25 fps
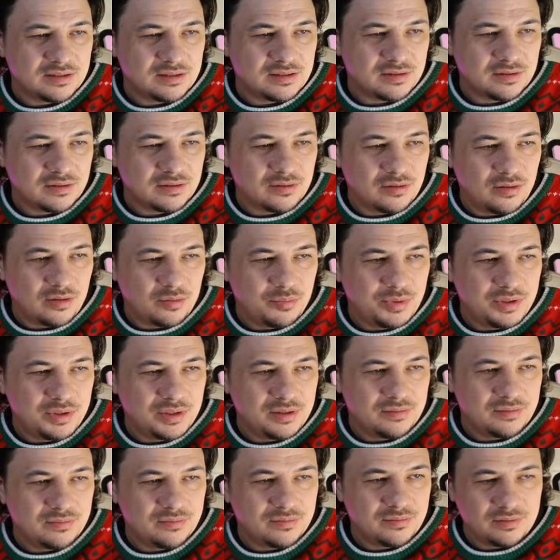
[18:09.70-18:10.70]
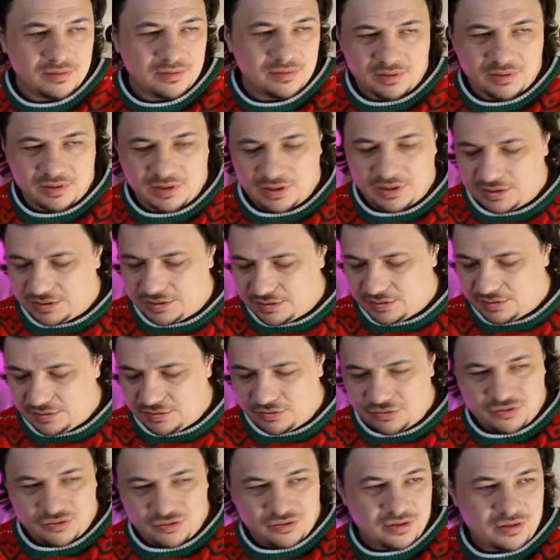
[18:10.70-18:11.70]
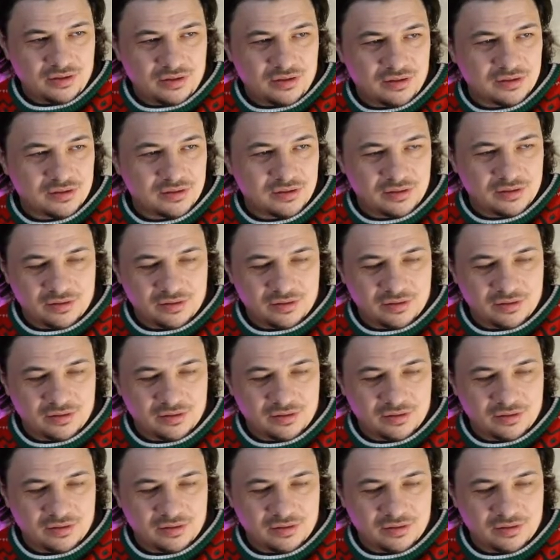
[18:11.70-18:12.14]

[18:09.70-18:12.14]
copy, let's insert,